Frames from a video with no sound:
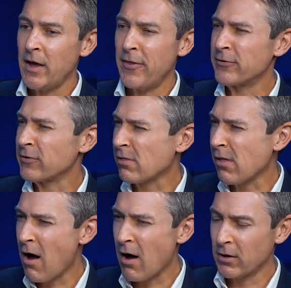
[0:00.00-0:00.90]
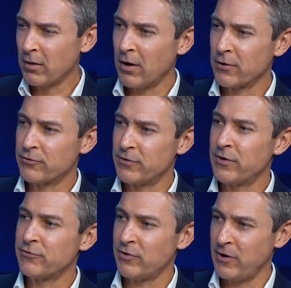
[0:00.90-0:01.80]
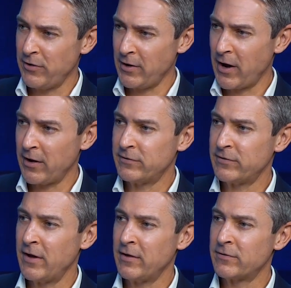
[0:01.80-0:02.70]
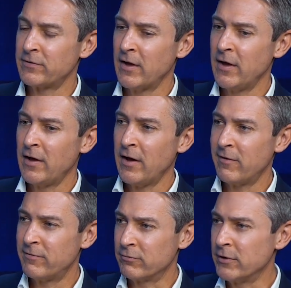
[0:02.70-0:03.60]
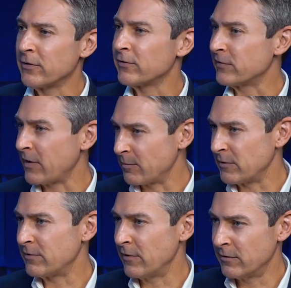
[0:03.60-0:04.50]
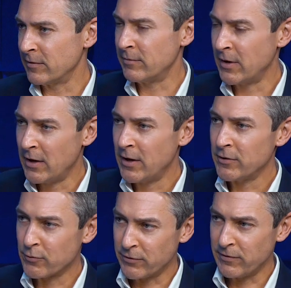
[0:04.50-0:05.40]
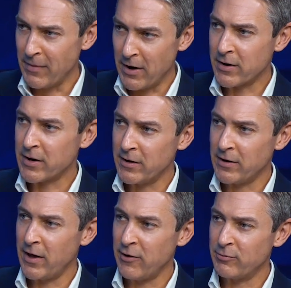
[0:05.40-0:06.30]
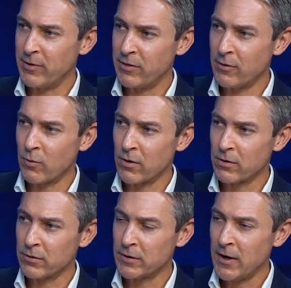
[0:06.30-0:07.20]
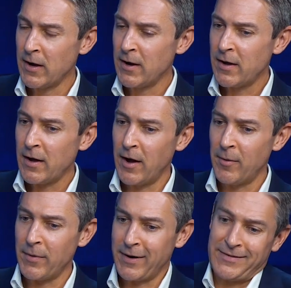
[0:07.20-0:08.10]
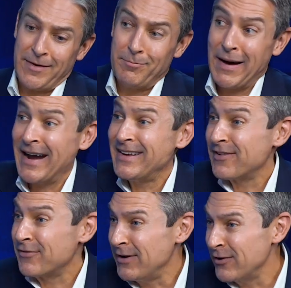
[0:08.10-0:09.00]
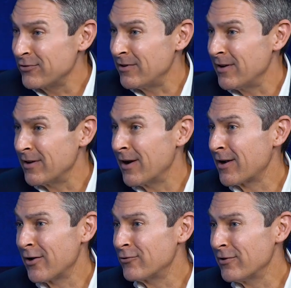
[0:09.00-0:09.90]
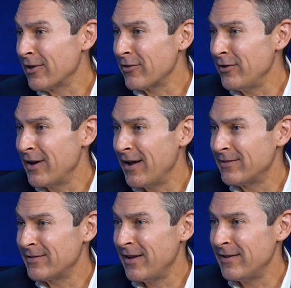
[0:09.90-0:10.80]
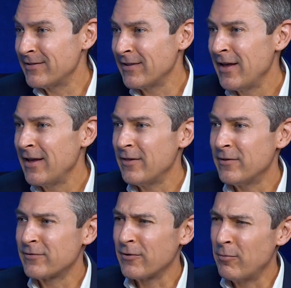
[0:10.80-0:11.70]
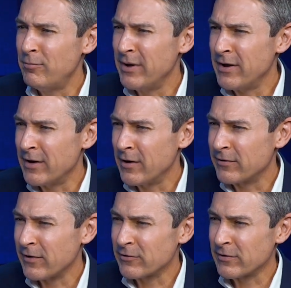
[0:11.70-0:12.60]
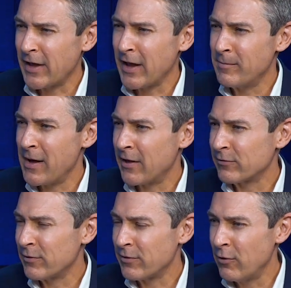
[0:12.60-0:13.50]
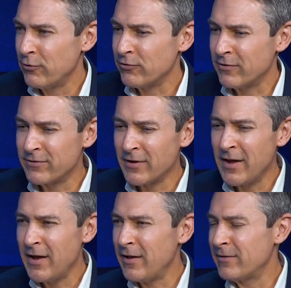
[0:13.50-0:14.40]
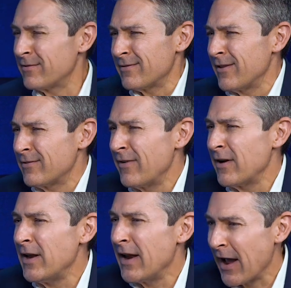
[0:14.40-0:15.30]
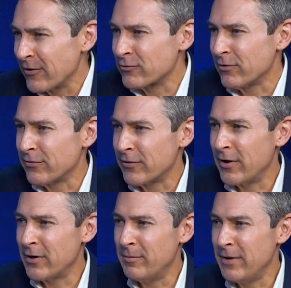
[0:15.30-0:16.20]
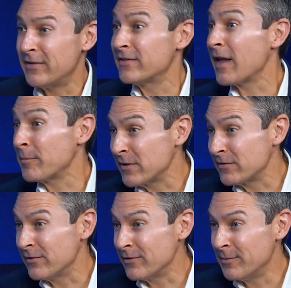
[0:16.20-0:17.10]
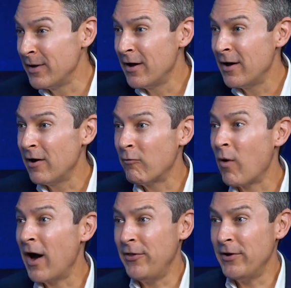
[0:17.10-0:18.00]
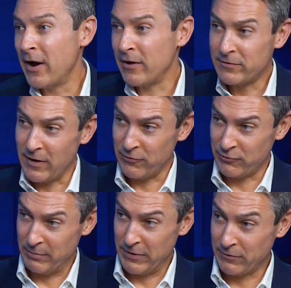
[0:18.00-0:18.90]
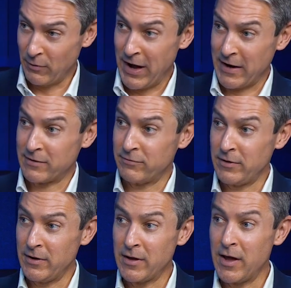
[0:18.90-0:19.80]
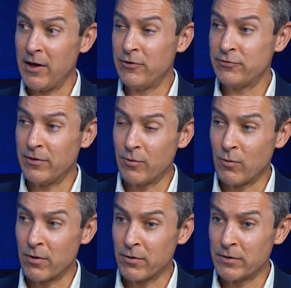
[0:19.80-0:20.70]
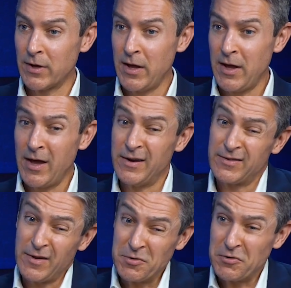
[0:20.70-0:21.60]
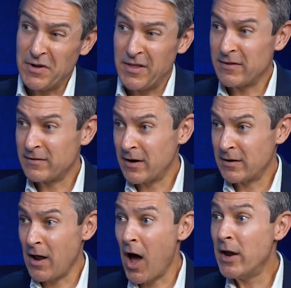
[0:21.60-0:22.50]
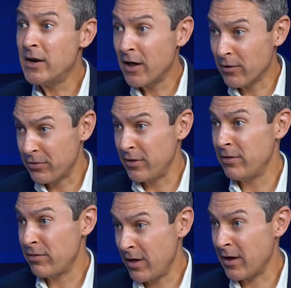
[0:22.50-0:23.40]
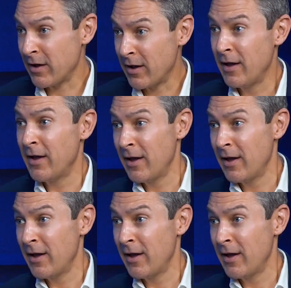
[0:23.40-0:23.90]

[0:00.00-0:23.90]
And there's a long, long tradition in the United States of real skepticism towards American engagement in the world. I'd say by definition, in a country like the United States that's so big, such a landmass with oceans, it's very natural for there to be skepticism of why the United States should be so actively engaged in the world. And to some degree, that's not an unhealthy thing.